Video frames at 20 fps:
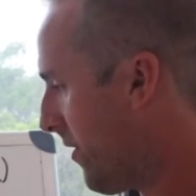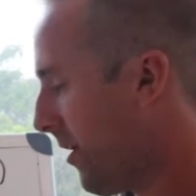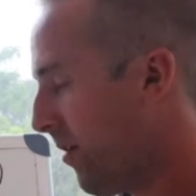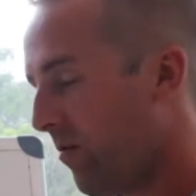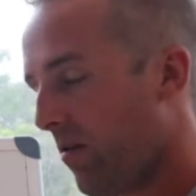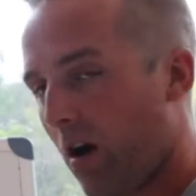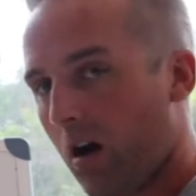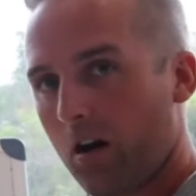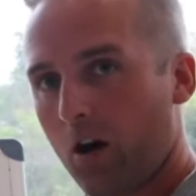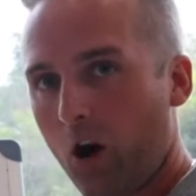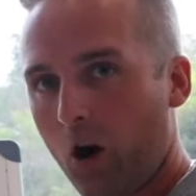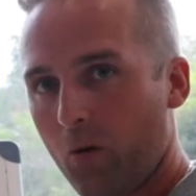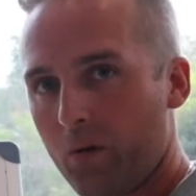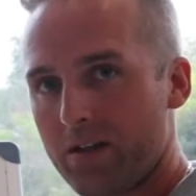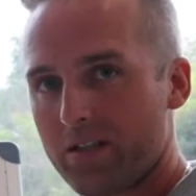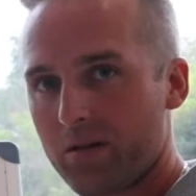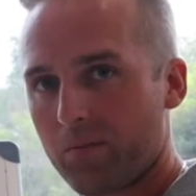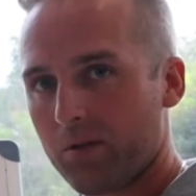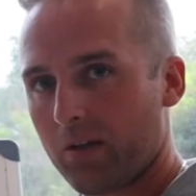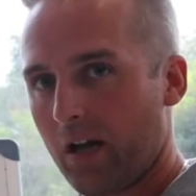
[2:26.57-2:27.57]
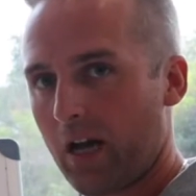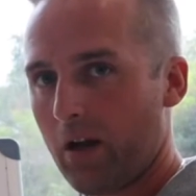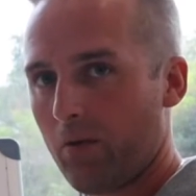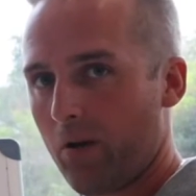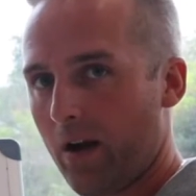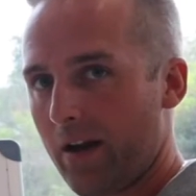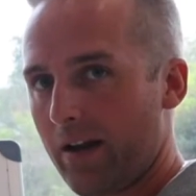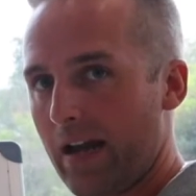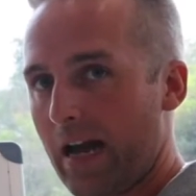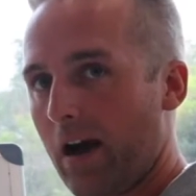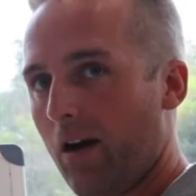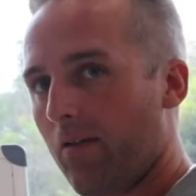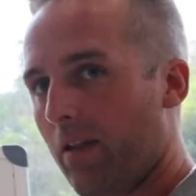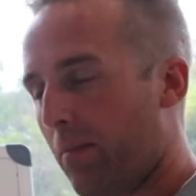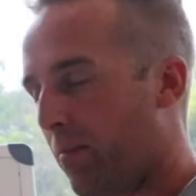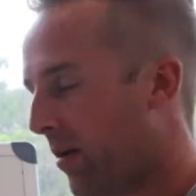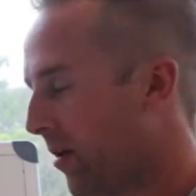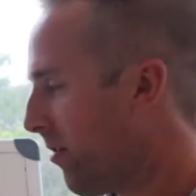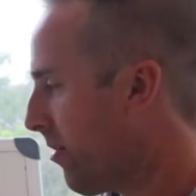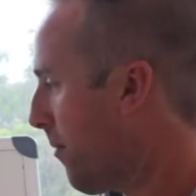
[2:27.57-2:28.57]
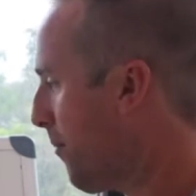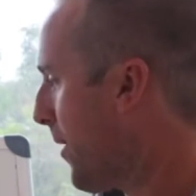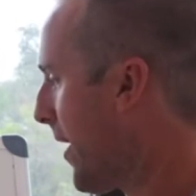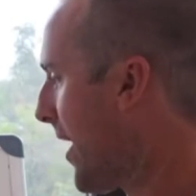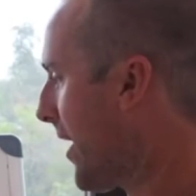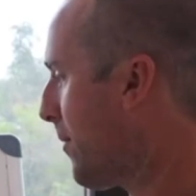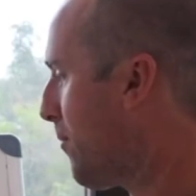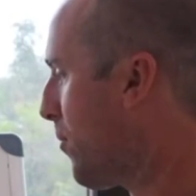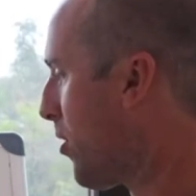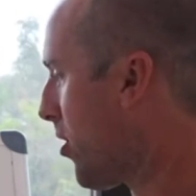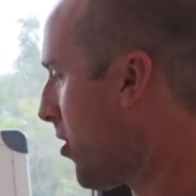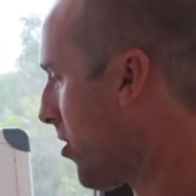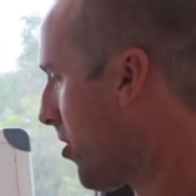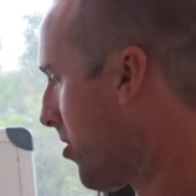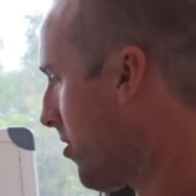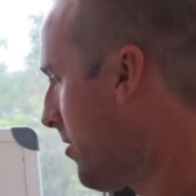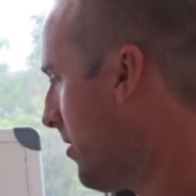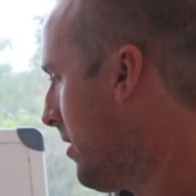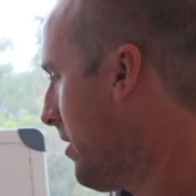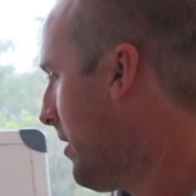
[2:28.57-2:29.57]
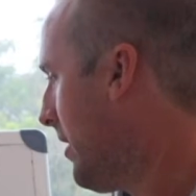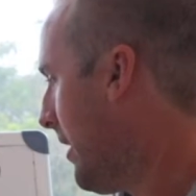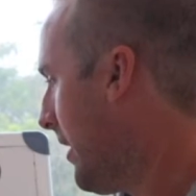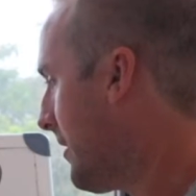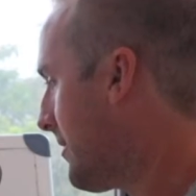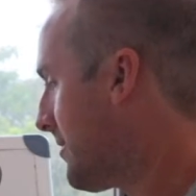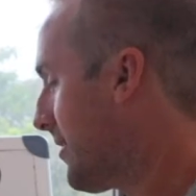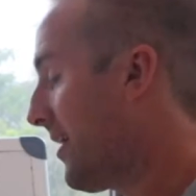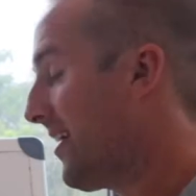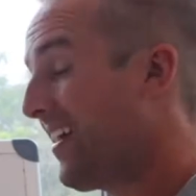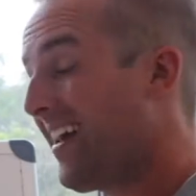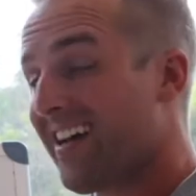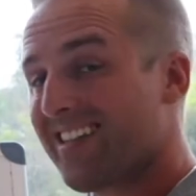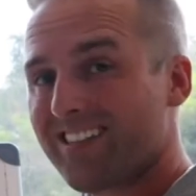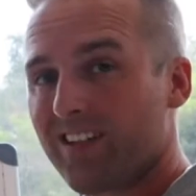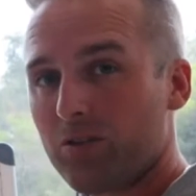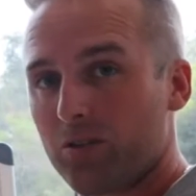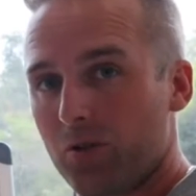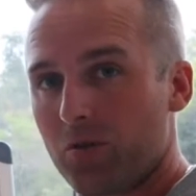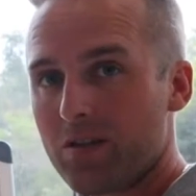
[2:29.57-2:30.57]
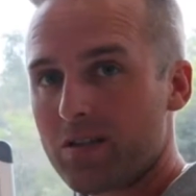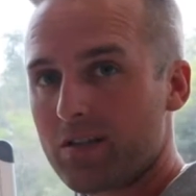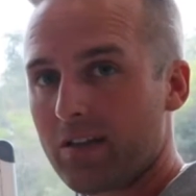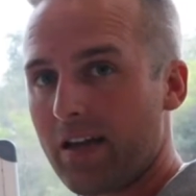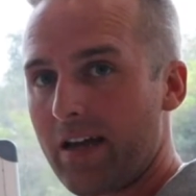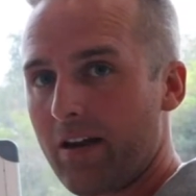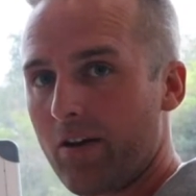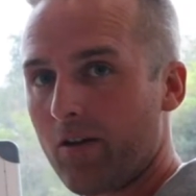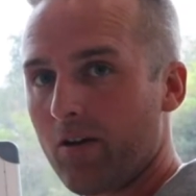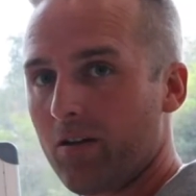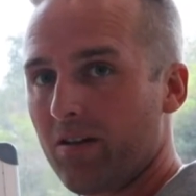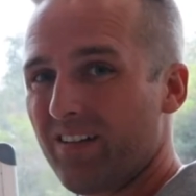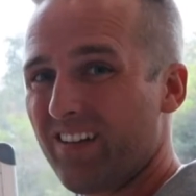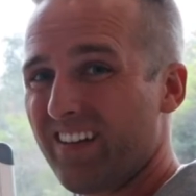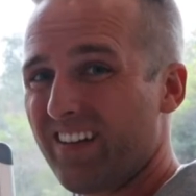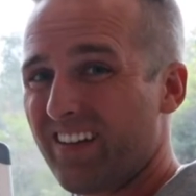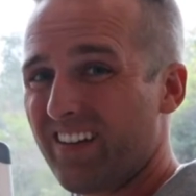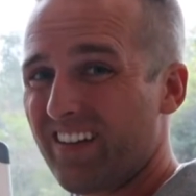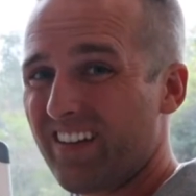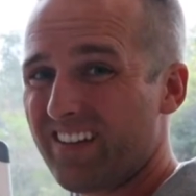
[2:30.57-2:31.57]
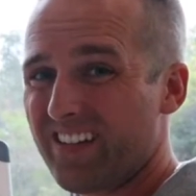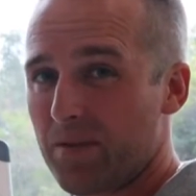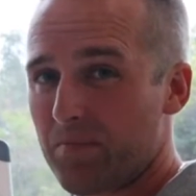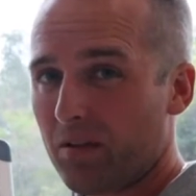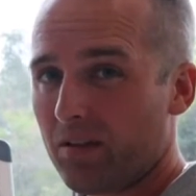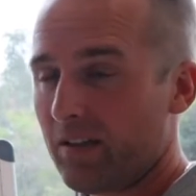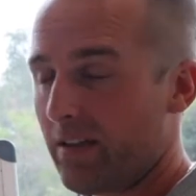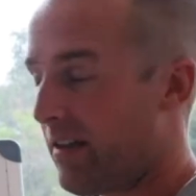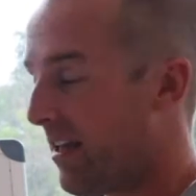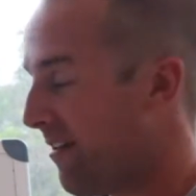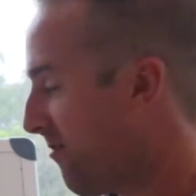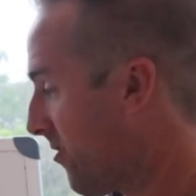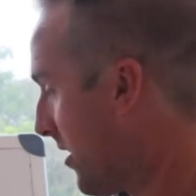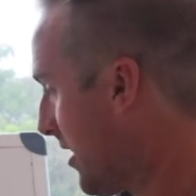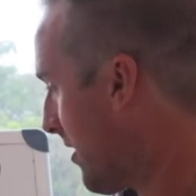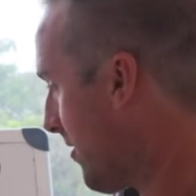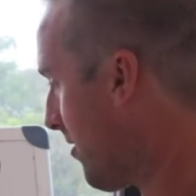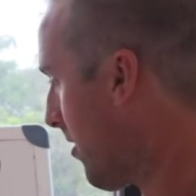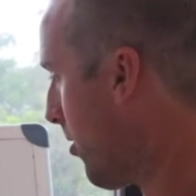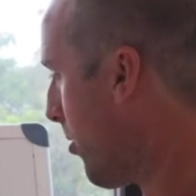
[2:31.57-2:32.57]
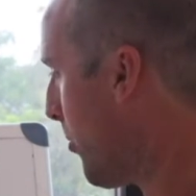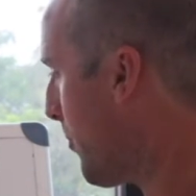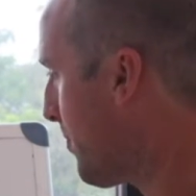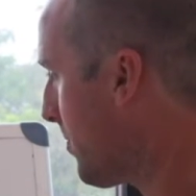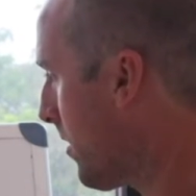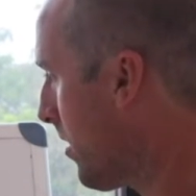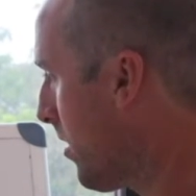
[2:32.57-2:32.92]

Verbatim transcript: They do not always apply right now. They put it on the back burner and say, yes, I'll do this later. Typically they forget though.